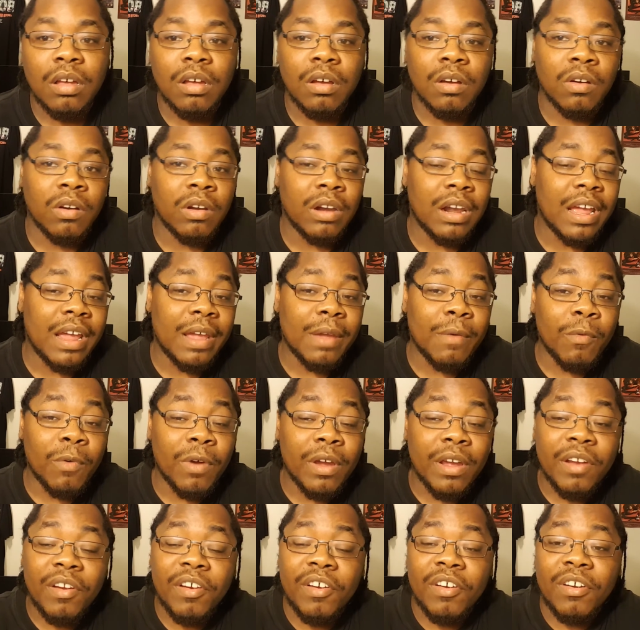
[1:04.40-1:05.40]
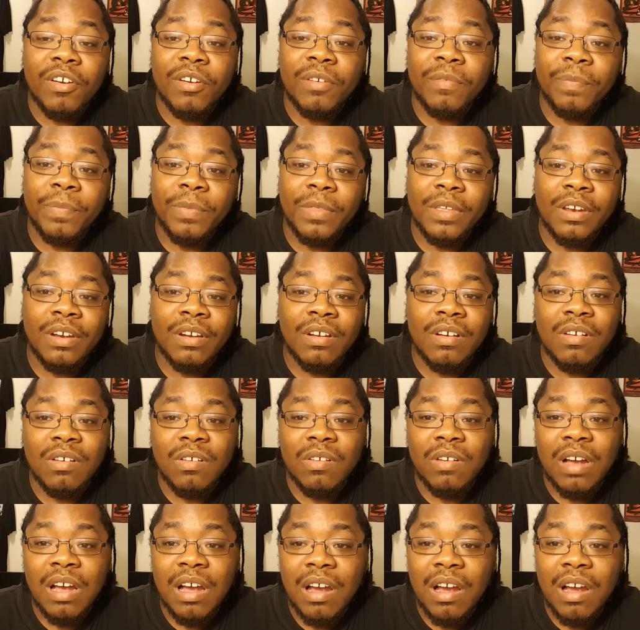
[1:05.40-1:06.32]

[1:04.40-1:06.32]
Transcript: or like where, you know,